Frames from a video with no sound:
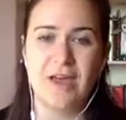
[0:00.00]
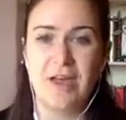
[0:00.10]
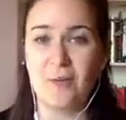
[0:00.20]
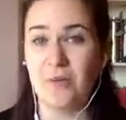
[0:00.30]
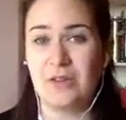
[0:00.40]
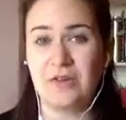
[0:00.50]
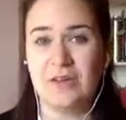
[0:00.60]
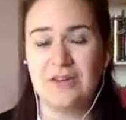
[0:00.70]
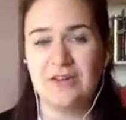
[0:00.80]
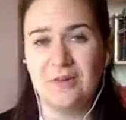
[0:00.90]
and whether you
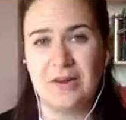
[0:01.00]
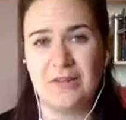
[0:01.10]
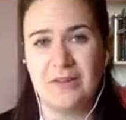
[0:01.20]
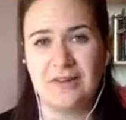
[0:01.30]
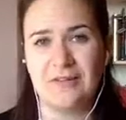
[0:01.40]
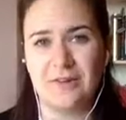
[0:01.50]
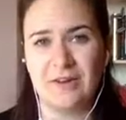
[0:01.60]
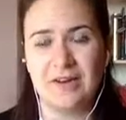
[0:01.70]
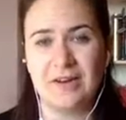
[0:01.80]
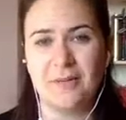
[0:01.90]
need to do anything differently